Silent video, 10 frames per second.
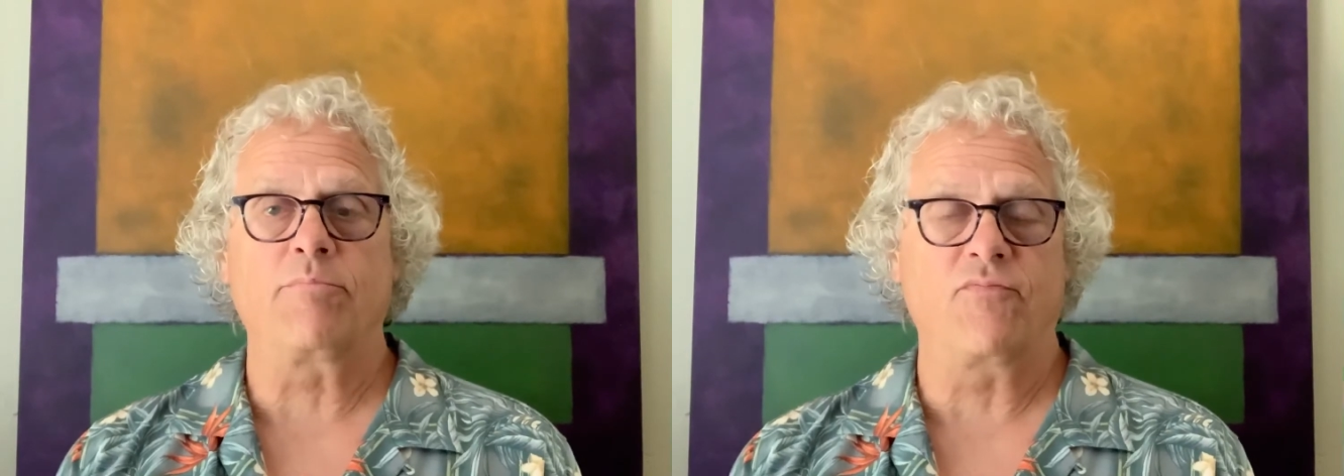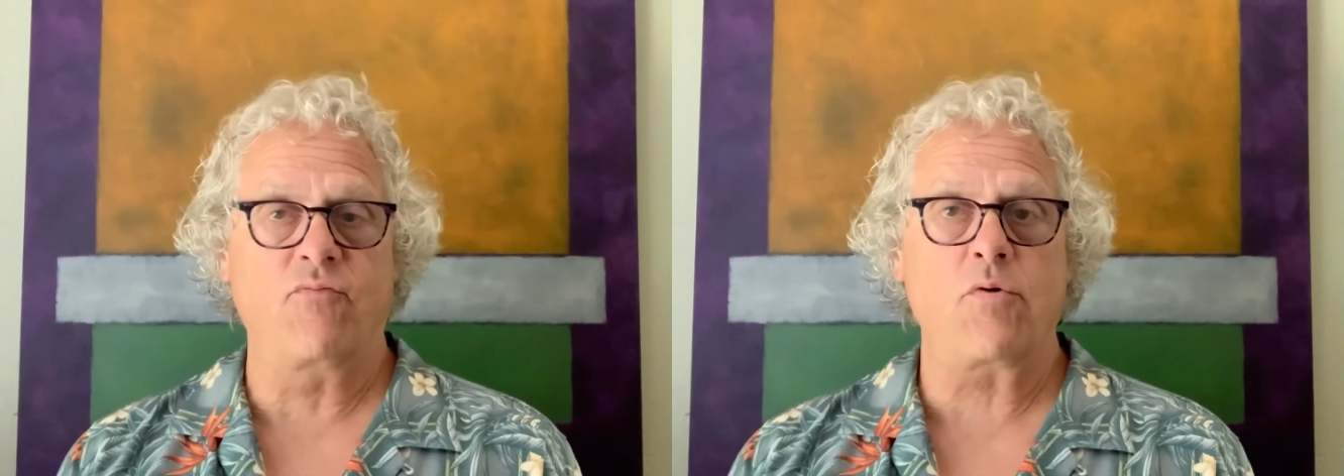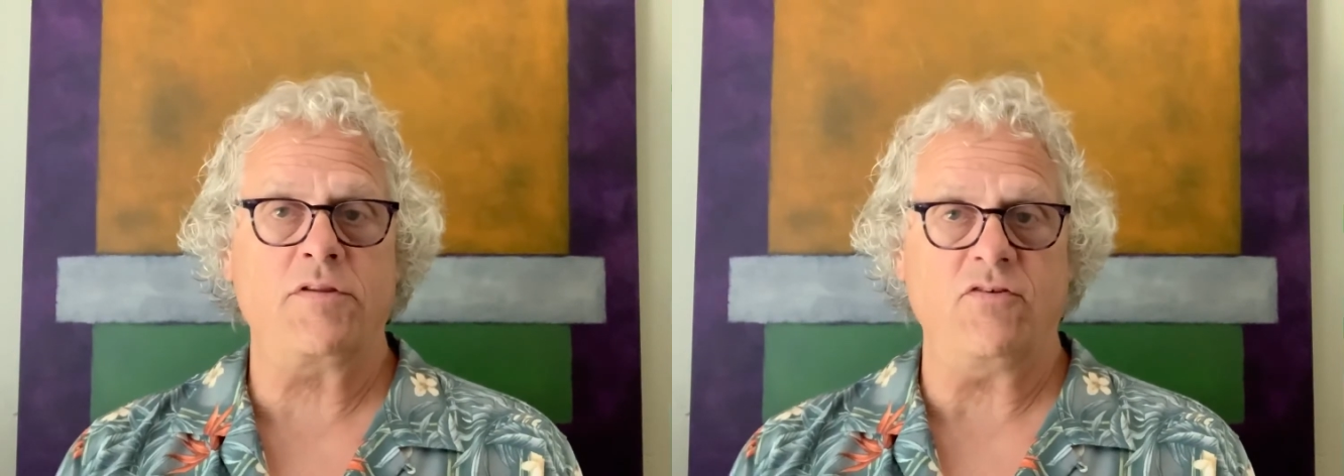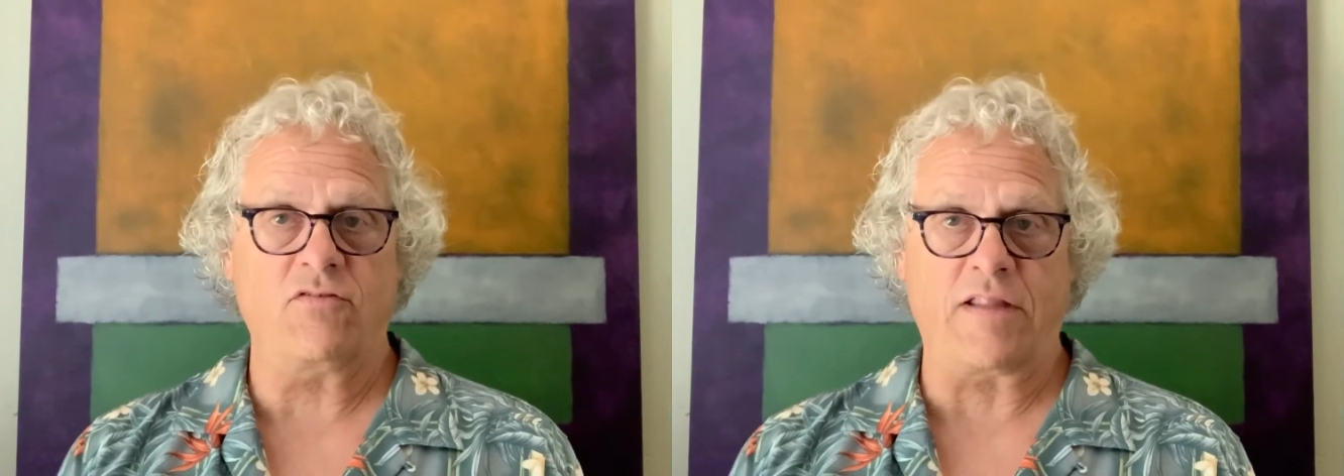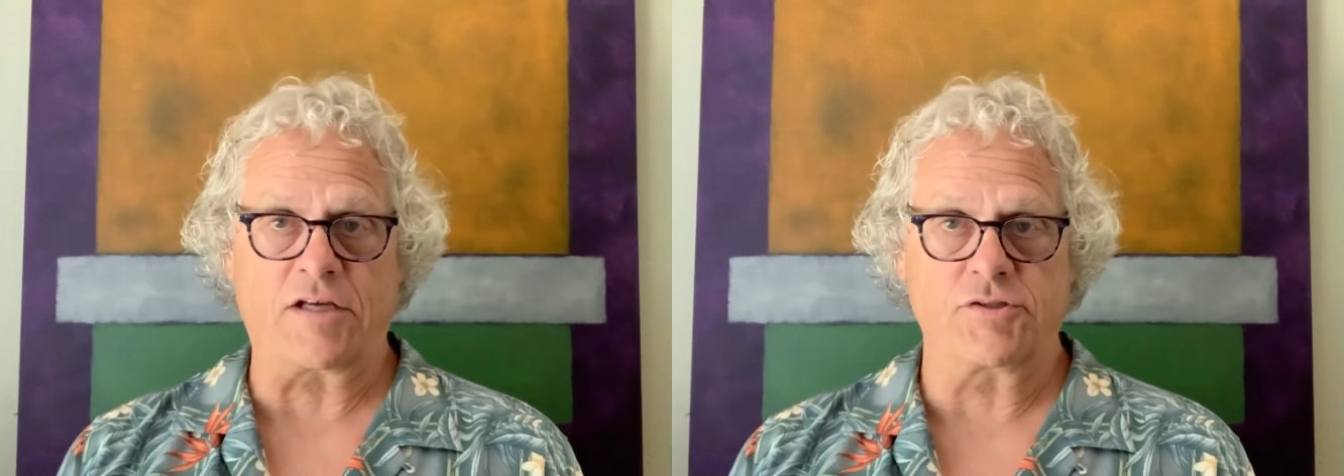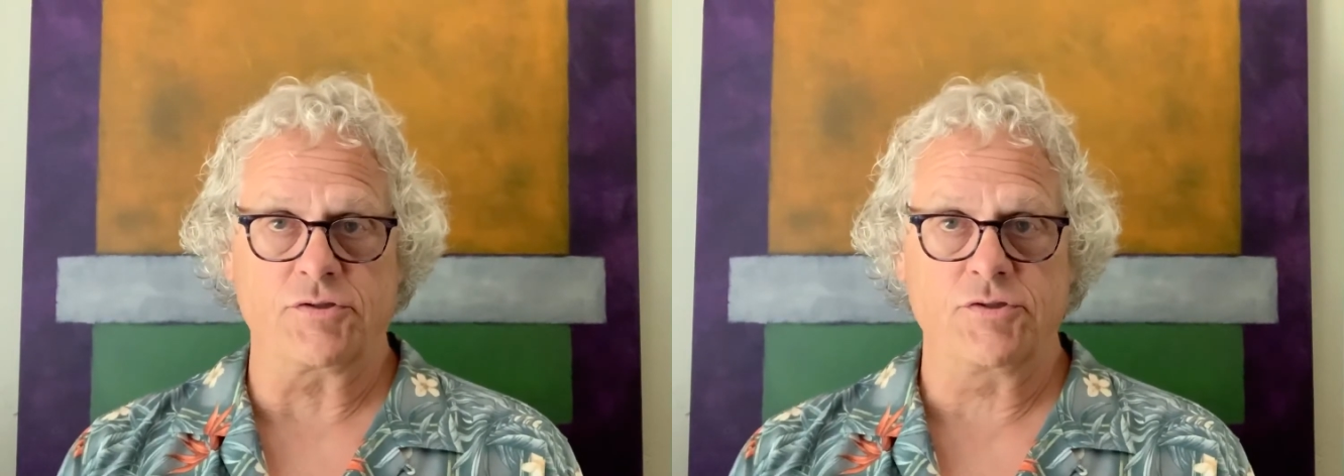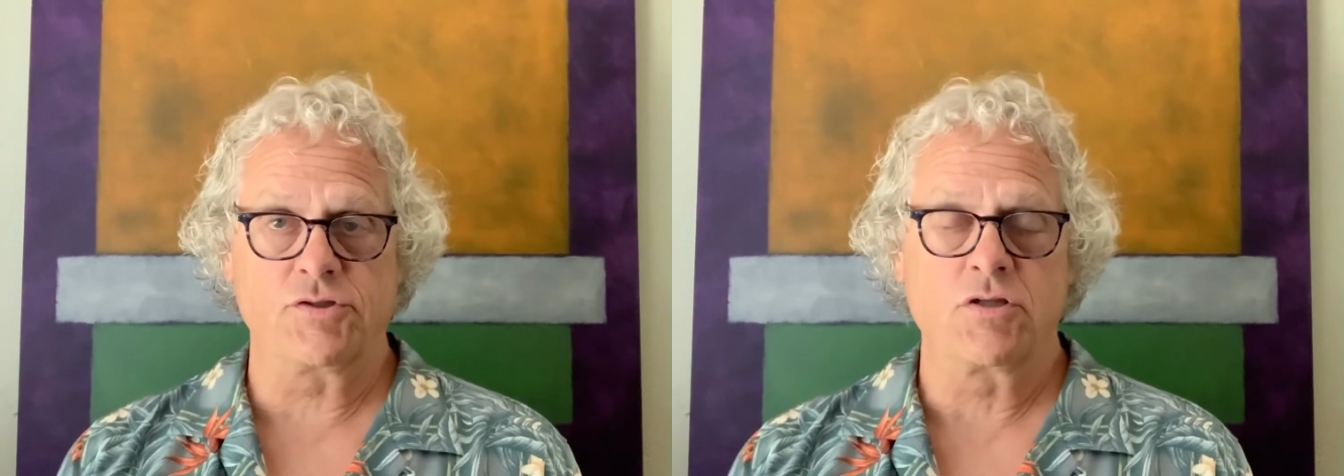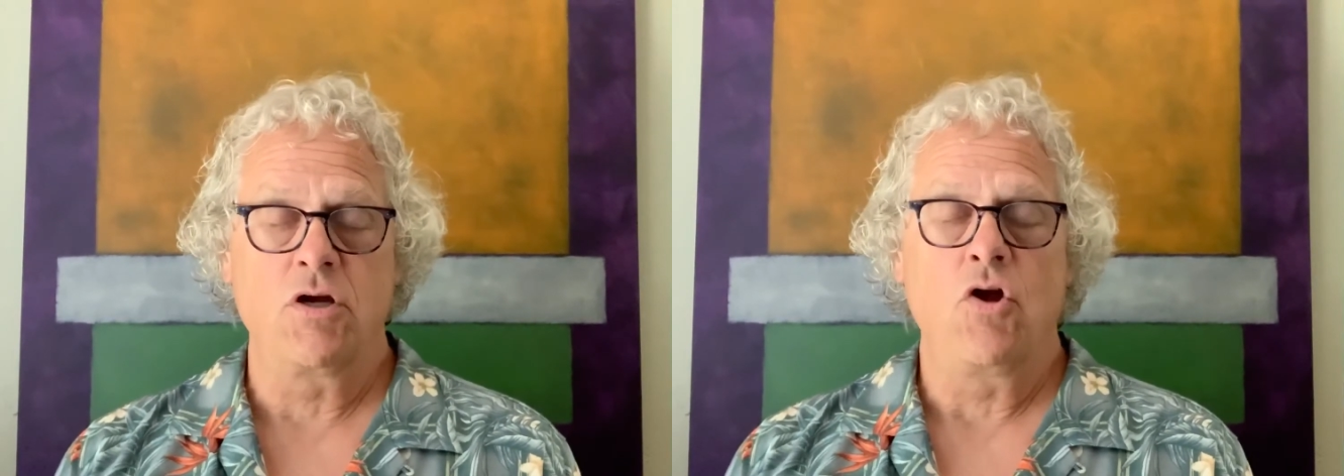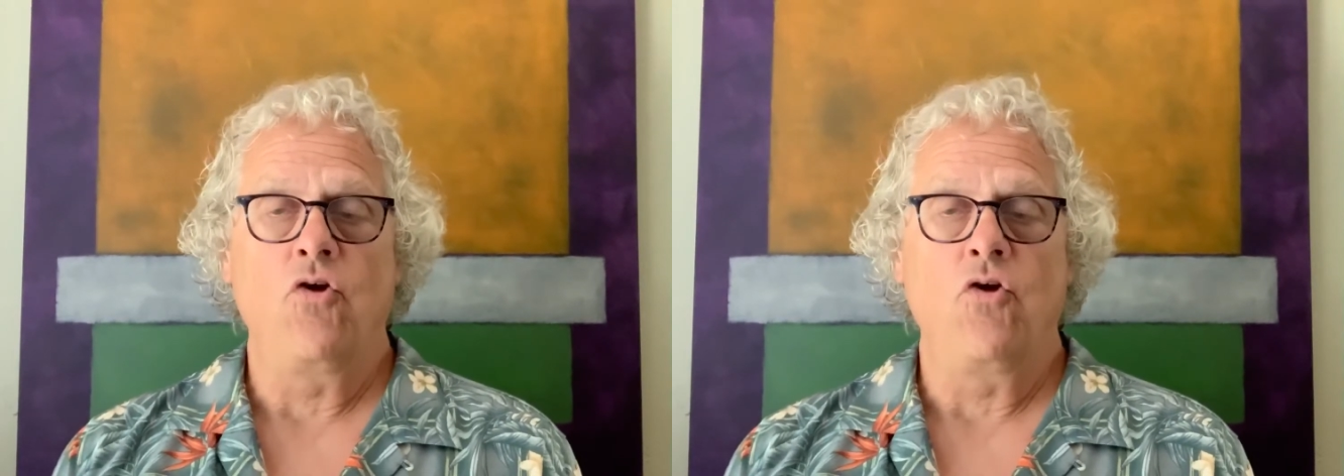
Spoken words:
before these lectures